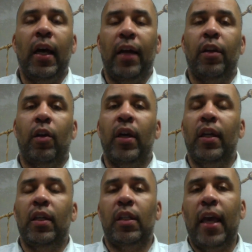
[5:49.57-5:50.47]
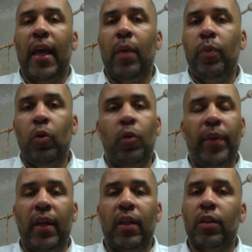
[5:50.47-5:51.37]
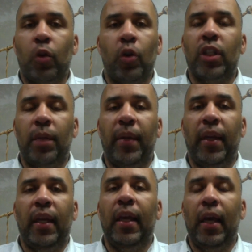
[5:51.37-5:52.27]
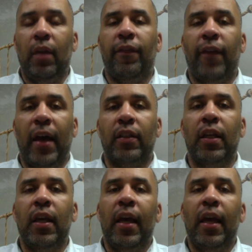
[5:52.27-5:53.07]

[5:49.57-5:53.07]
There is a pulpit search committee in effect,